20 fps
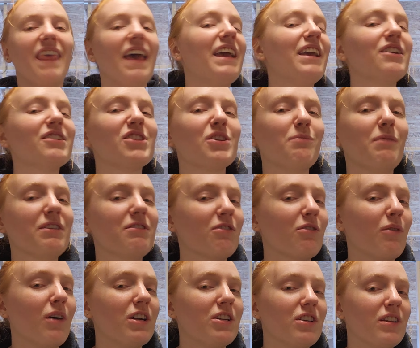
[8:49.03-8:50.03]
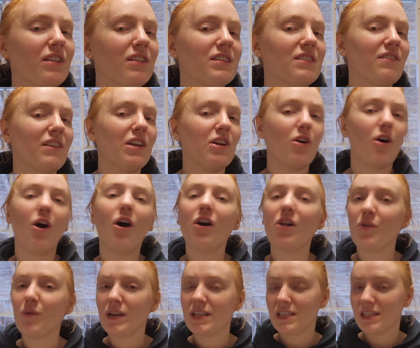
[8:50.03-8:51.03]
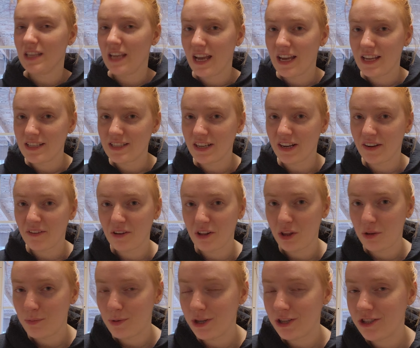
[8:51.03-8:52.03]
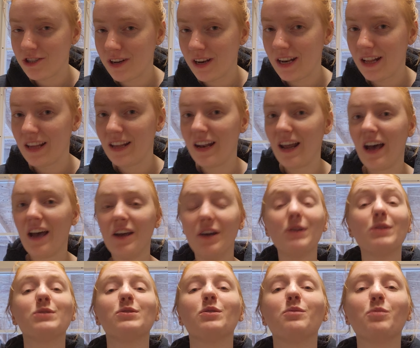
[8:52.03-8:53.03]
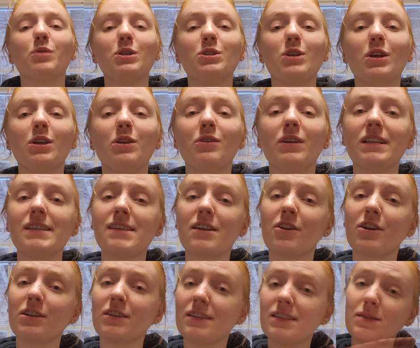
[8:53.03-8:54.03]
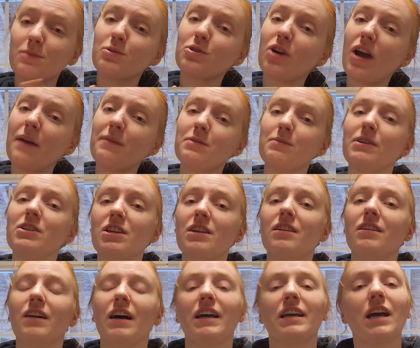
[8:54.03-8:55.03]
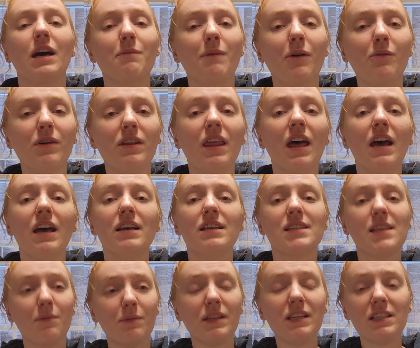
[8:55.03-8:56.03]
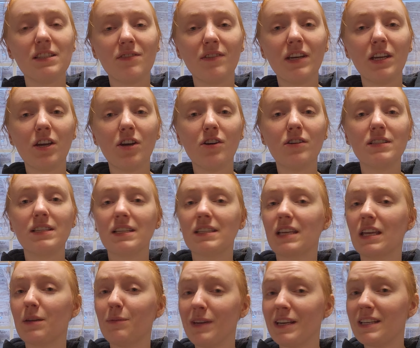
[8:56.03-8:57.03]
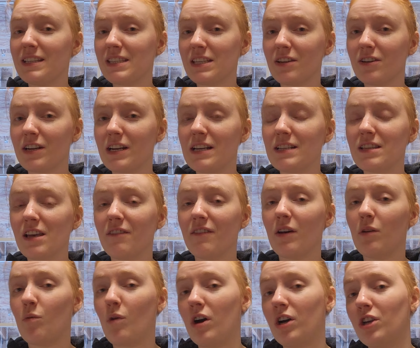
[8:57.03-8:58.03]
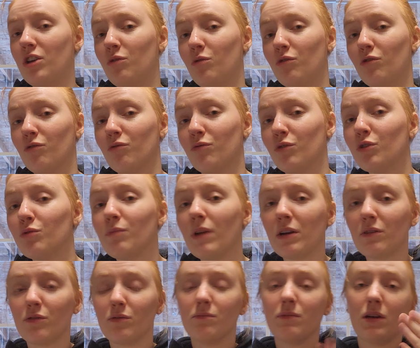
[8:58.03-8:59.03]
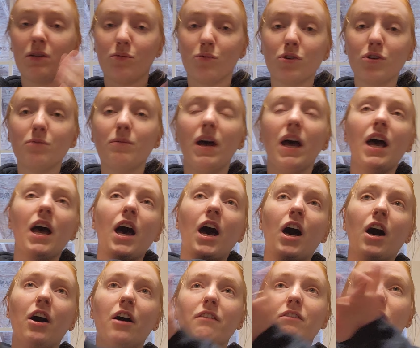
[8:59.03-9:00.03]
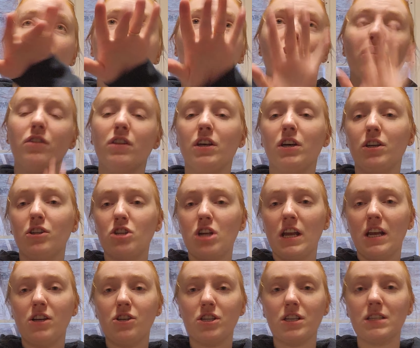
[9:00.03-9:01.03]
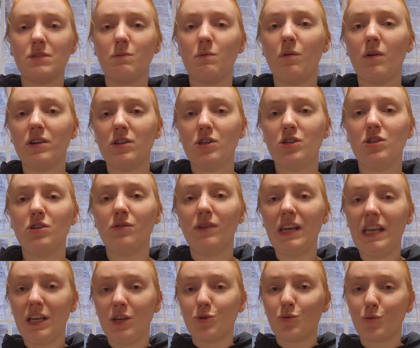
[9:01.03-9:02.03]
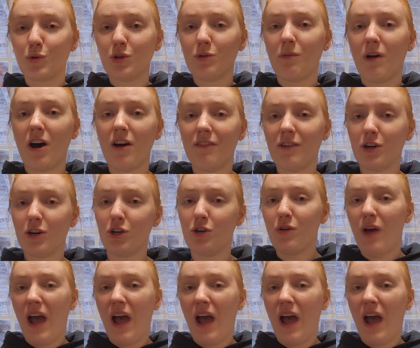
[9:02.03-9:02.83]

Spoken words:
Thank you so much for watching this video all the way to the end. I really appreciate it. I also appreciate you considering to subscribe to my channel. I come out with some of these videos. It's going to be a series of I walk you through room by room by room of all the changes we want to do in each room of our new